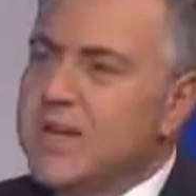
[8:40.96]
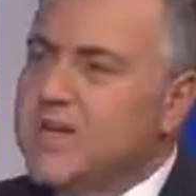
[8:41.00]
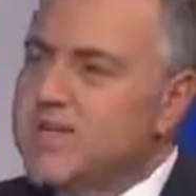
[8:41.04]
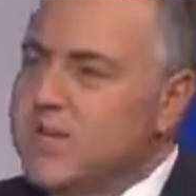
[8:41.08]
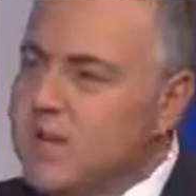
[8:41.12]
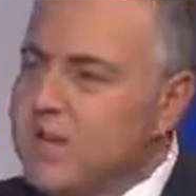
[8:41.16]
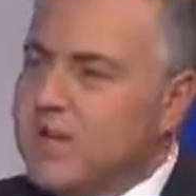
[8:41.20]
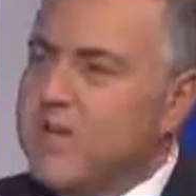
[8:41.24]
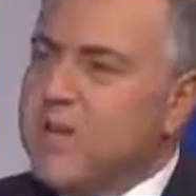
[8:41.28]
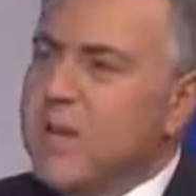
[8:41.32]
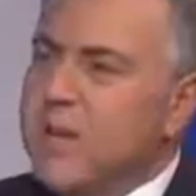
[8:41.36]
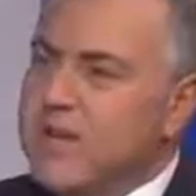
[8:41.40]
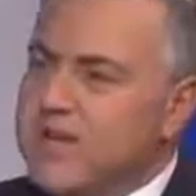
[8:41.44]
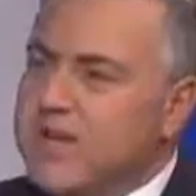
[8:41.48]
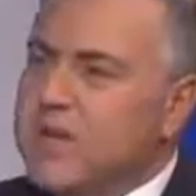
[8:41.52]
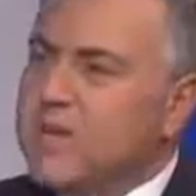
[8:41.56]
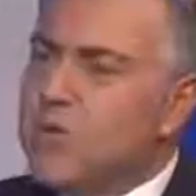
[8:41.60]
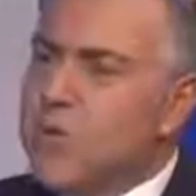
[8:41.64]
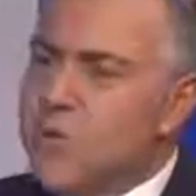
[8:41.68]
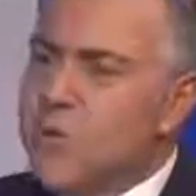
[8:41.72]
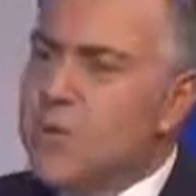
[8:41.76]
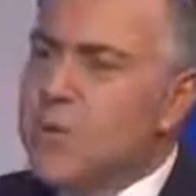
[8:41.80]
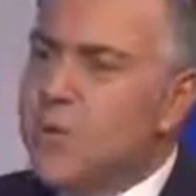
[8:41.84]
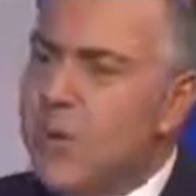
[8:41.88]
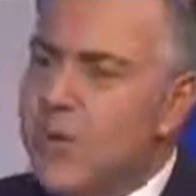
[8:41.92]
should vote for
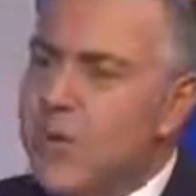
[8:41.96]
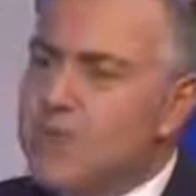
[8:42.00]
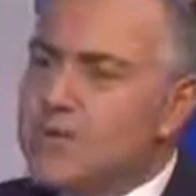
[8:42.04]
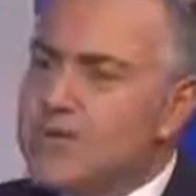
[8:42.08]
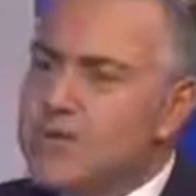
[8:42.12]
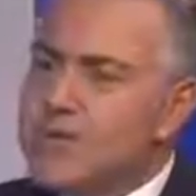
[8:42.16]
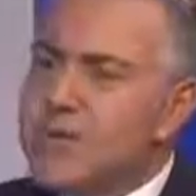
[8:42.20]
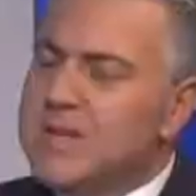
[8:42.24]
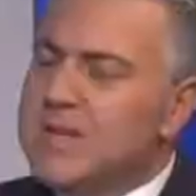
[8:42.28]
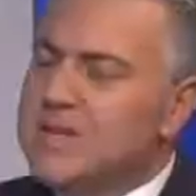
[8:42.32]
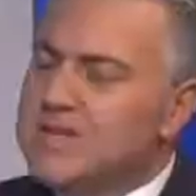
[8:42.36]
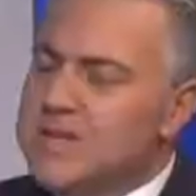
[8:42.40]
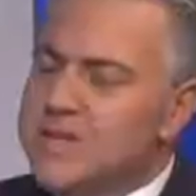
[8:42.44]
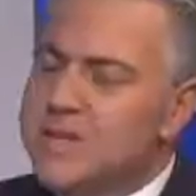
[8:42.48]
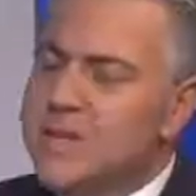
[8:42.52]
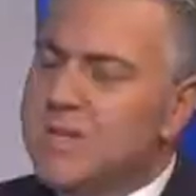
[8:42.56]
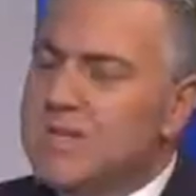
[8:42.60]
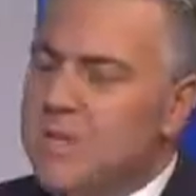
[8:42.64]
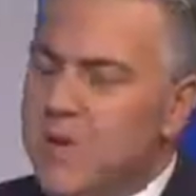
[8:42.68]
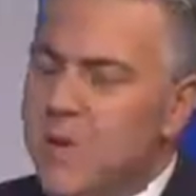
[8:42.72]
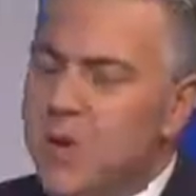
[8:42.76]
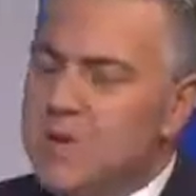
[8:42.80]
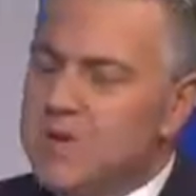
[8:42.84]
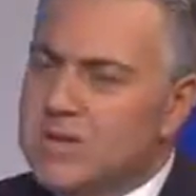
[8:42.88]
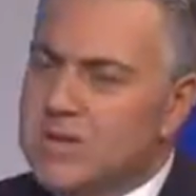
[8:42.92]
good policy, and it's good
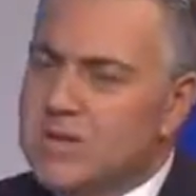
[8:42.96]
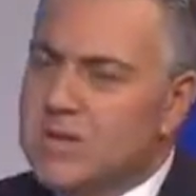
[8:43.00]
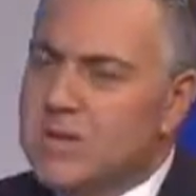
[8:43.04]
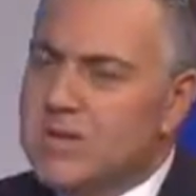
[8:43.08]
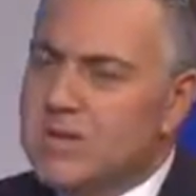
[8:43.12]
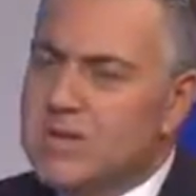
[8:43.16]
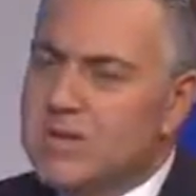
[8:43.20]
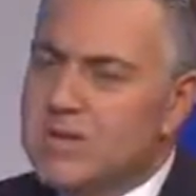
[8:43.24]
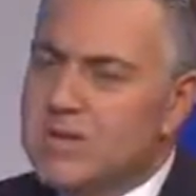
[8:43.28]
policy.